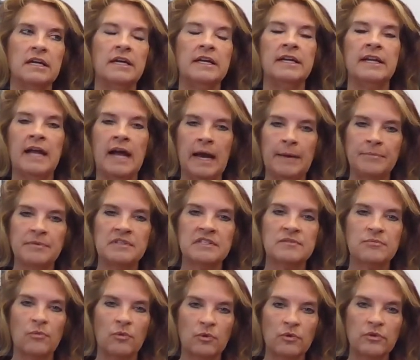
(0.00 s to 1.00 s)
it
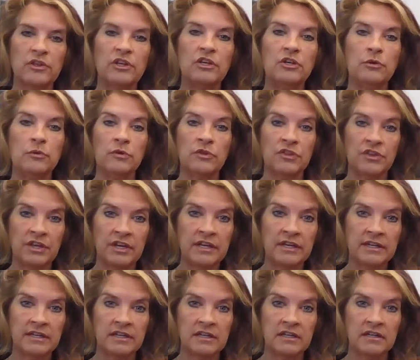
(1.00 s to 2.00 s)
happens more than you
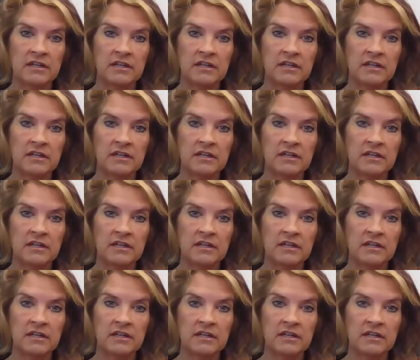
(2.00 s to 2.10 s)
think.